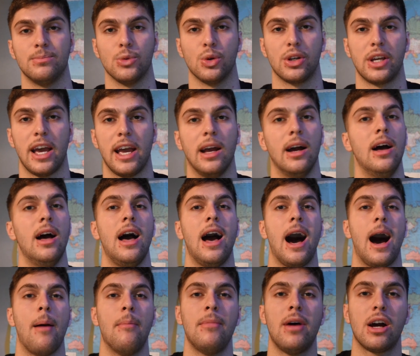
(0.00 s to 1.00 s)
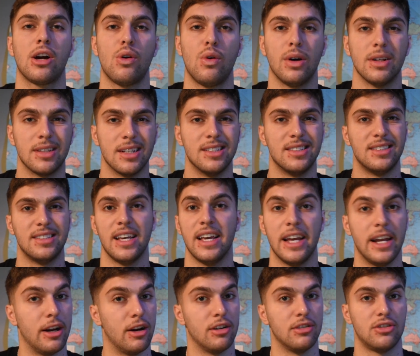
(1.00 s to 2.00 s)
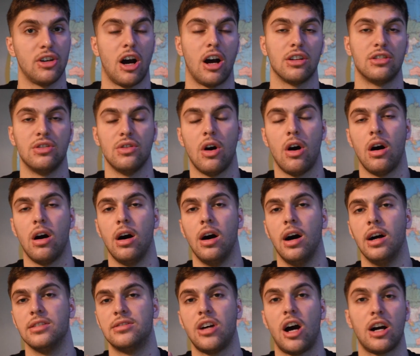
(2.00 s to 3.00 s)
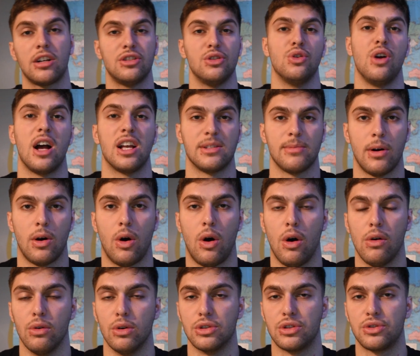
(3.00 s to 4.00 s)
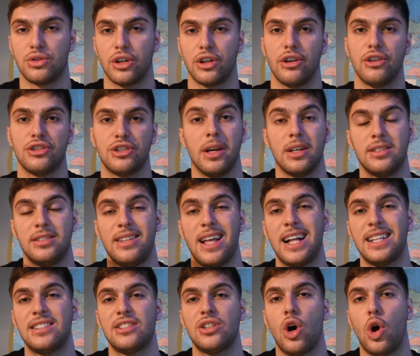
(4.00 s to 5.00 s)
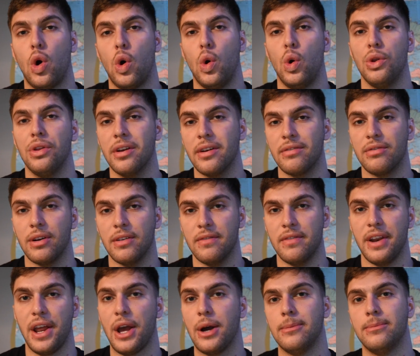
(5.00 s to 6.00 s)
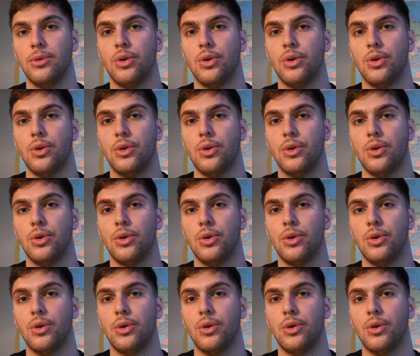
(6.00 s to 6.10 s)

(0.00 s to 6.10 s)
Okay, I'm not going to sit here and talk to uh, talk to you guys about all those triggers because that's a whole different video.